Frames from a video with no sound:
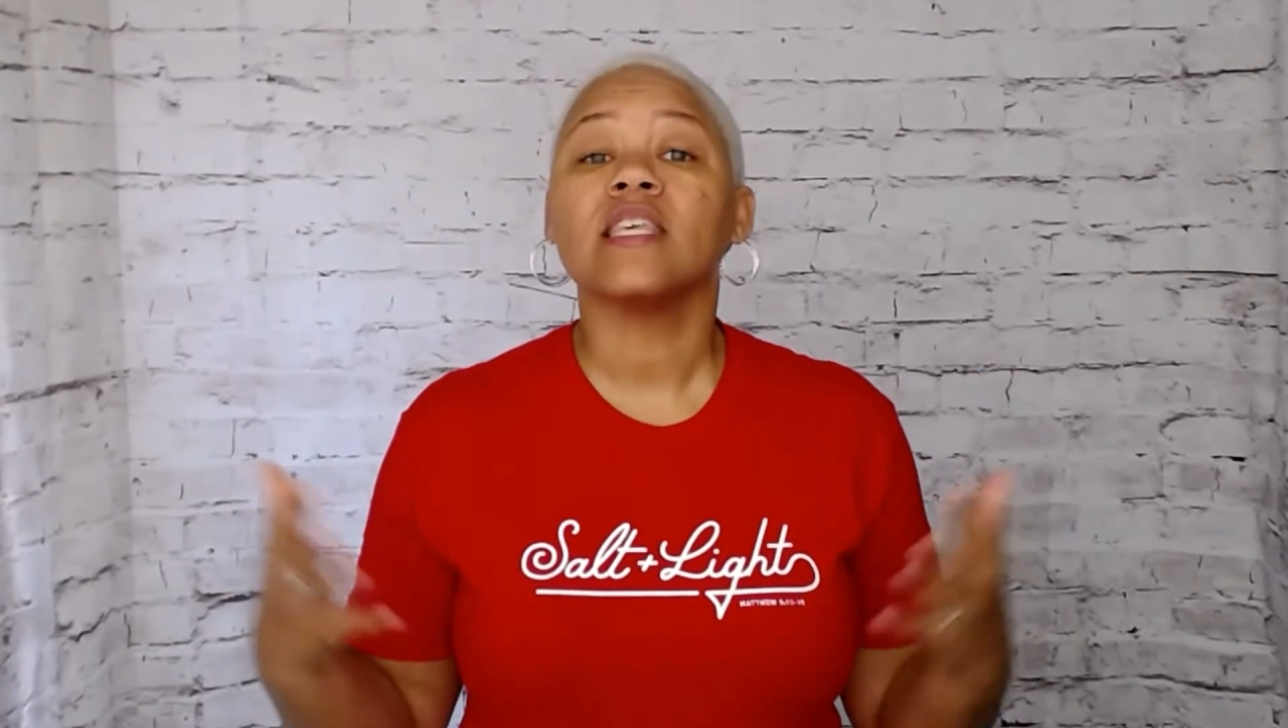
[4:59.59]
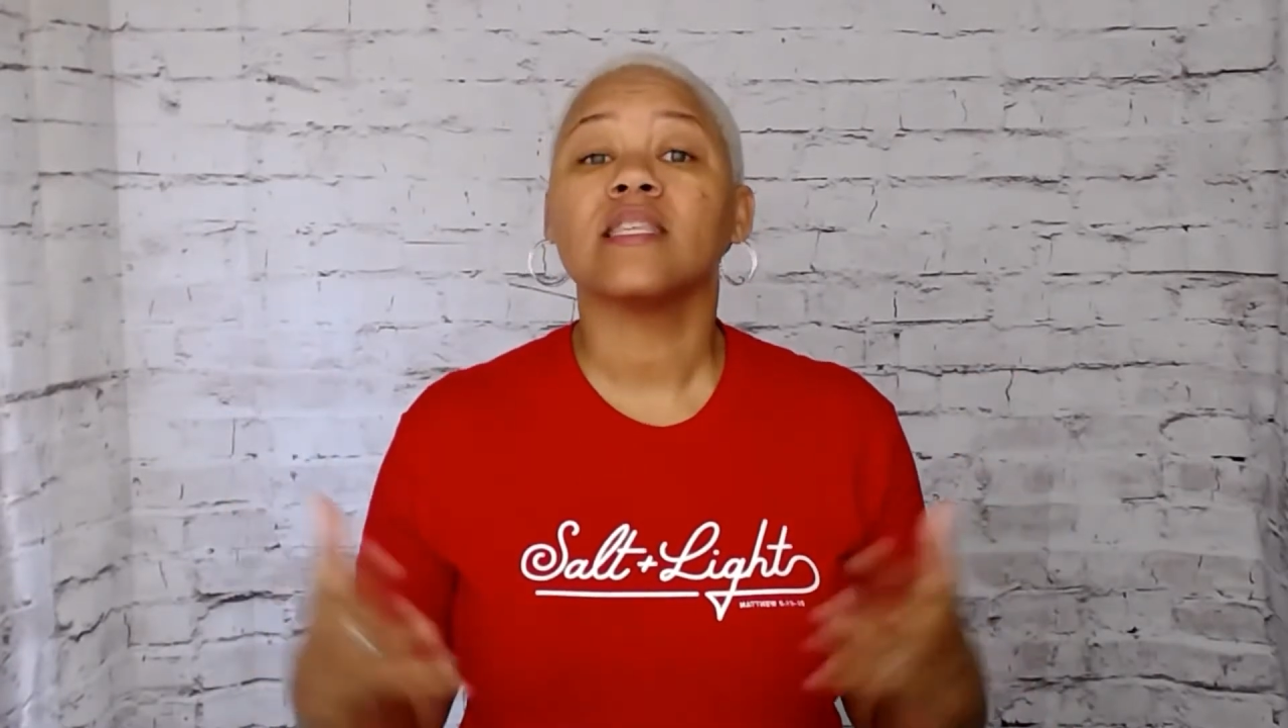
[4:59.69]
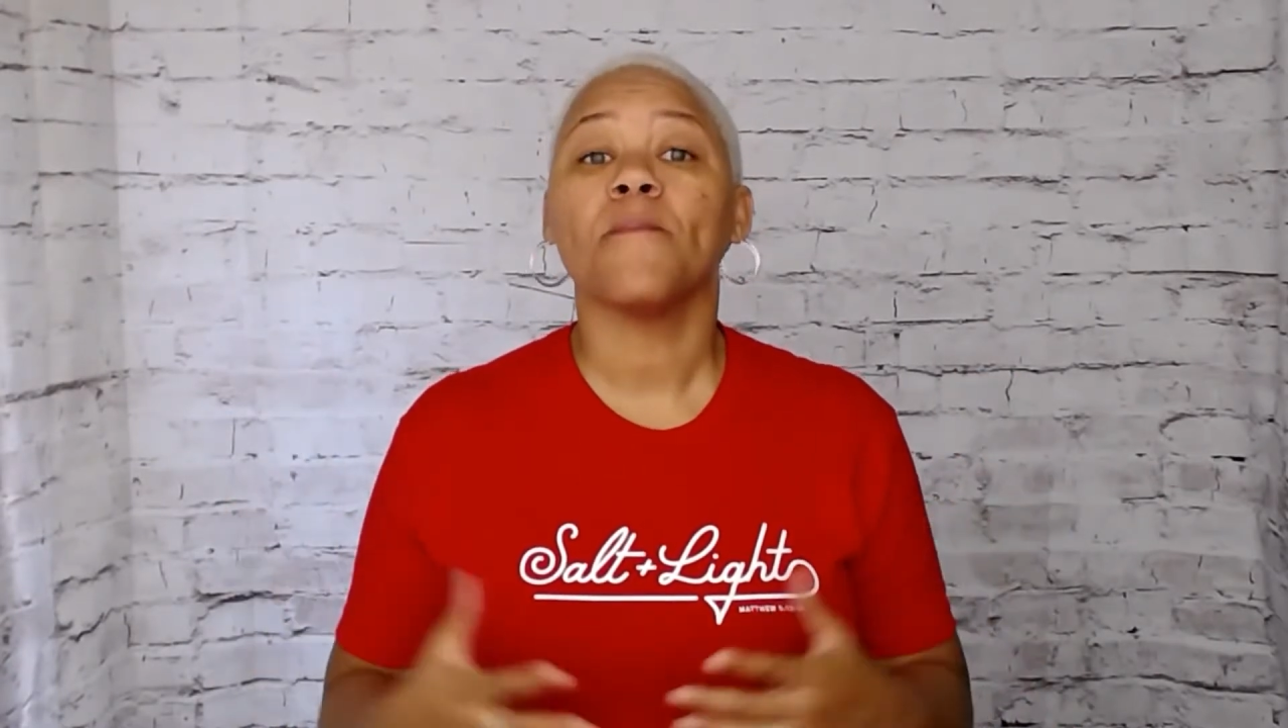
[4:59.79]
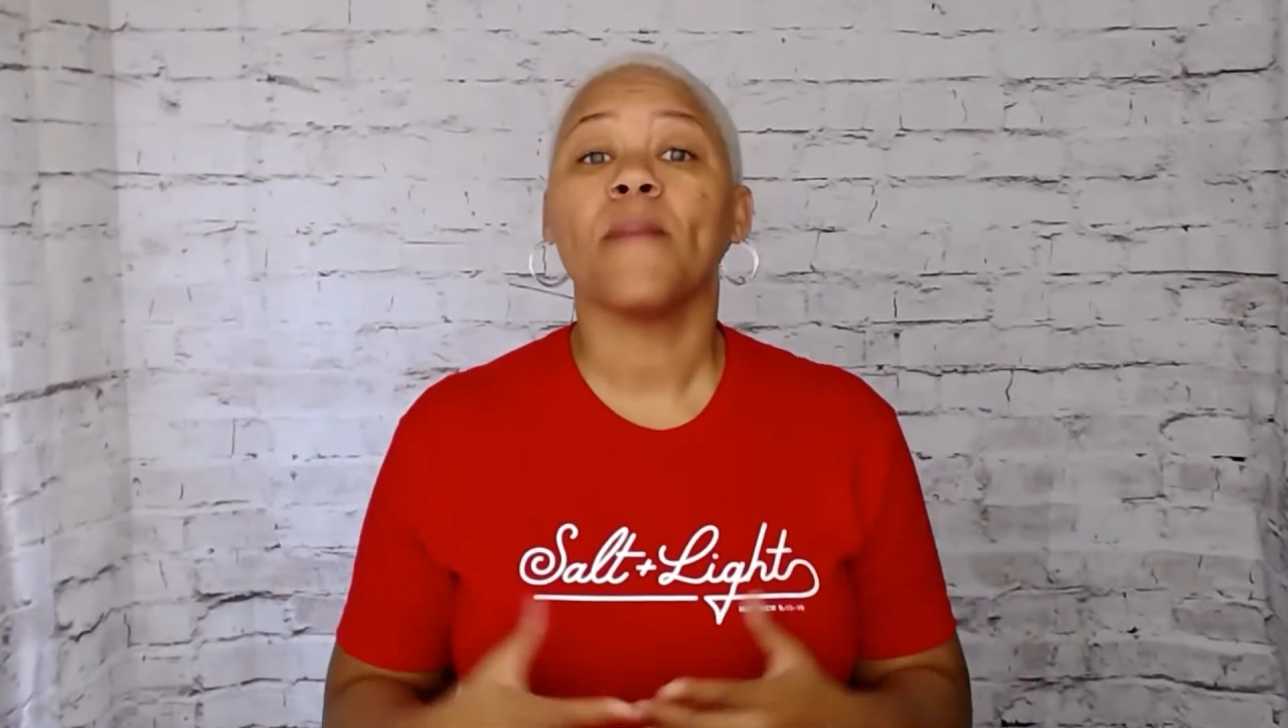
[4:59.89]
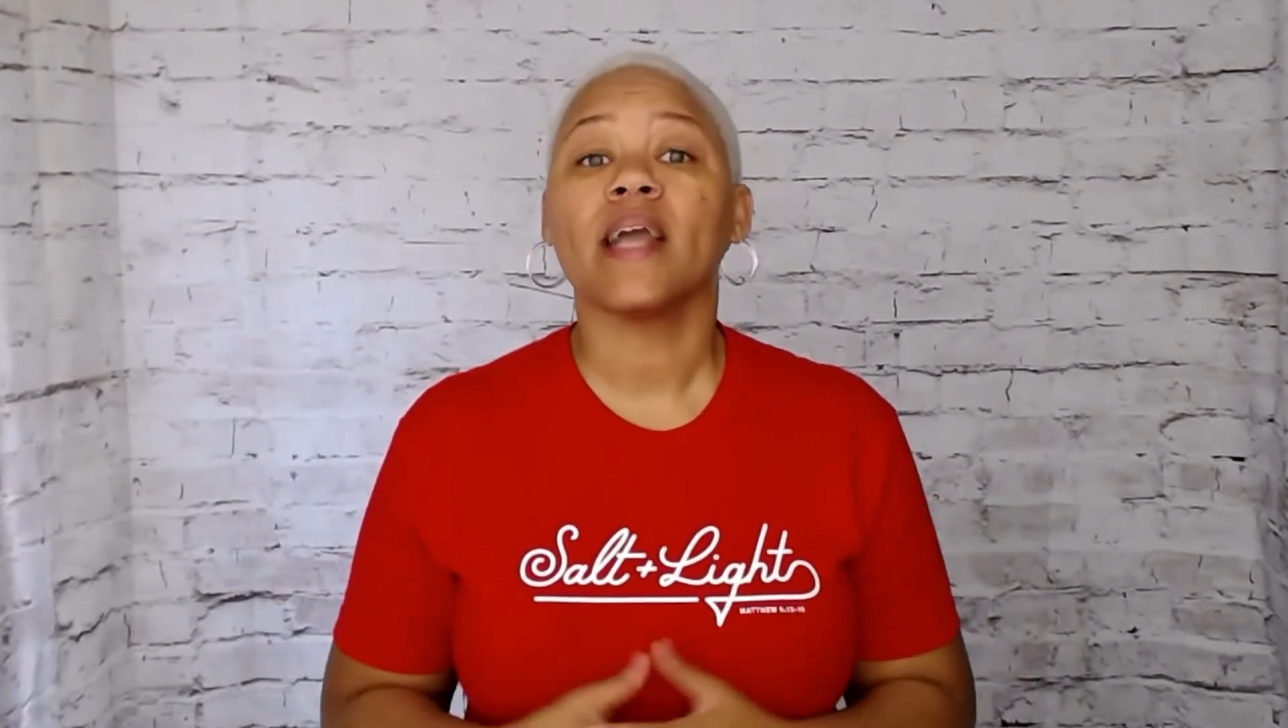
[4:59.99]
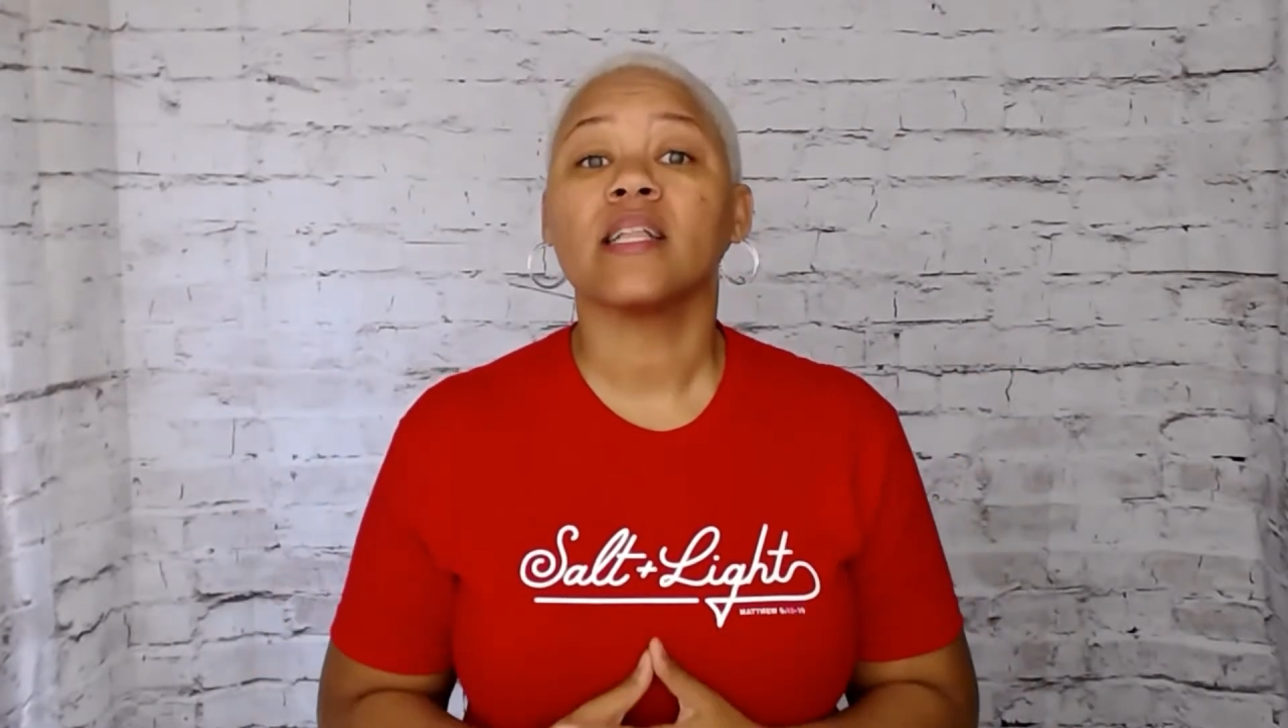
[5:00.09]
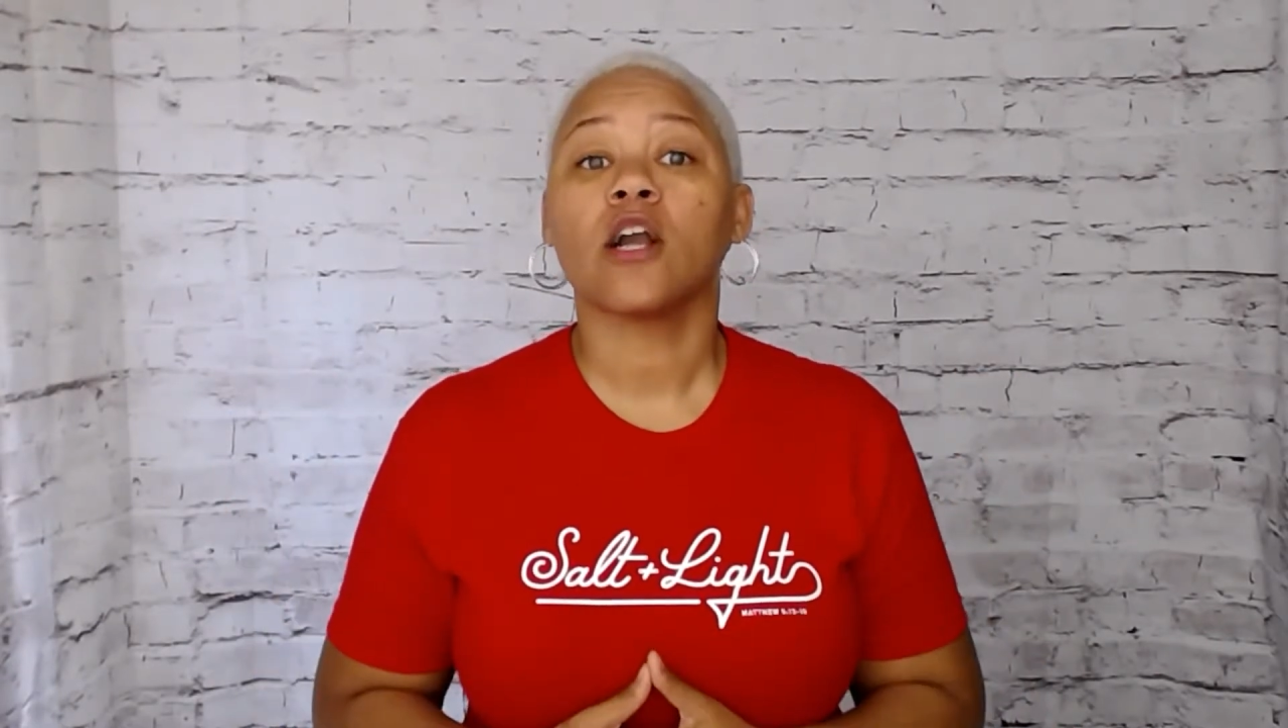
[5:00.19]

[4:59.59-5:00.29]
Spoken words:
abandoned